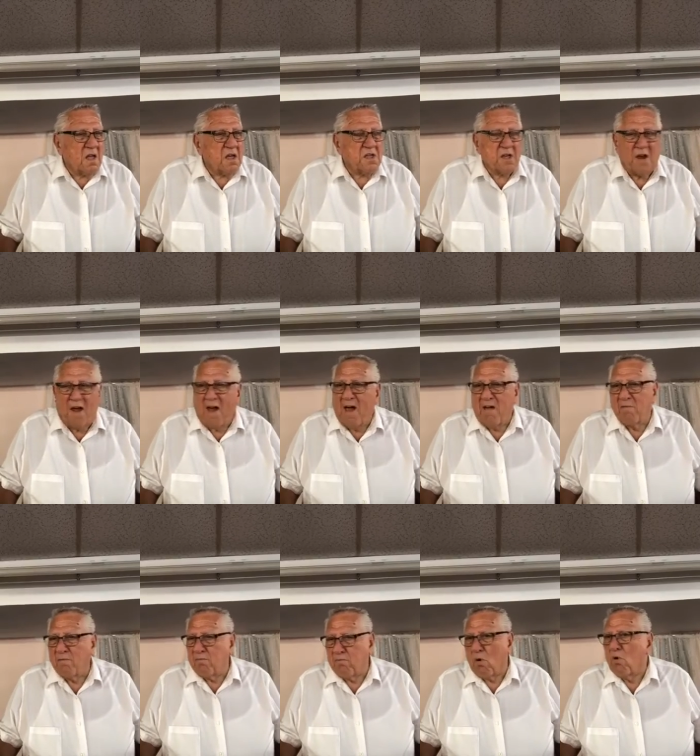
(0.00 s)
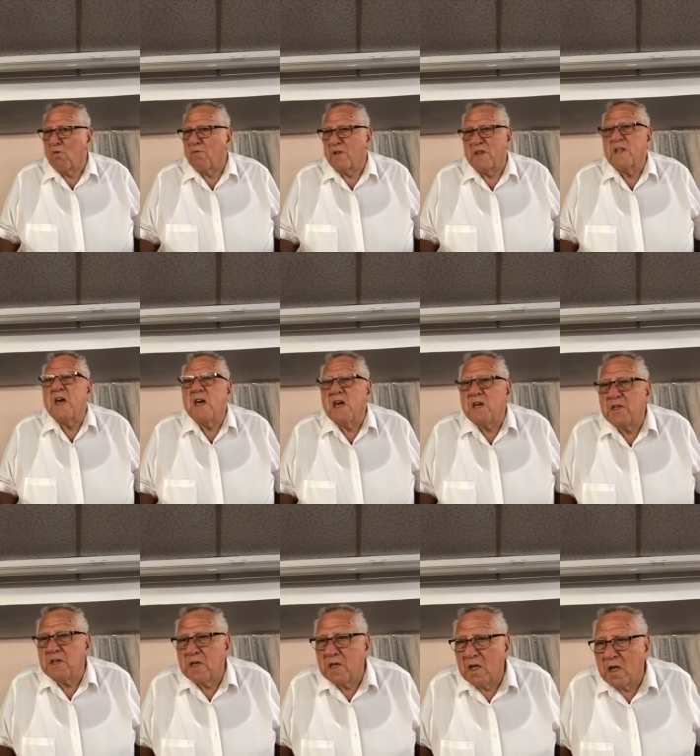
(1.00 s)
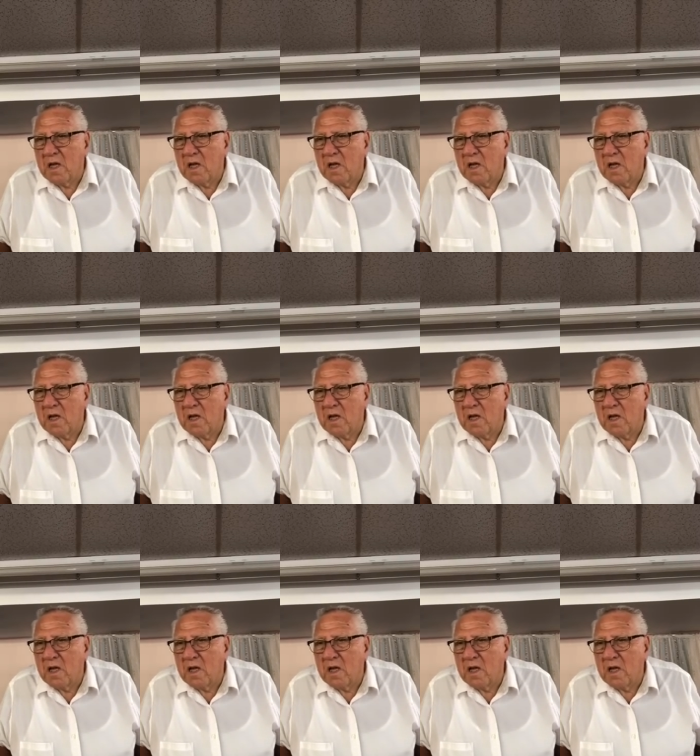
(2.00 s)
He said, I haven't proven these.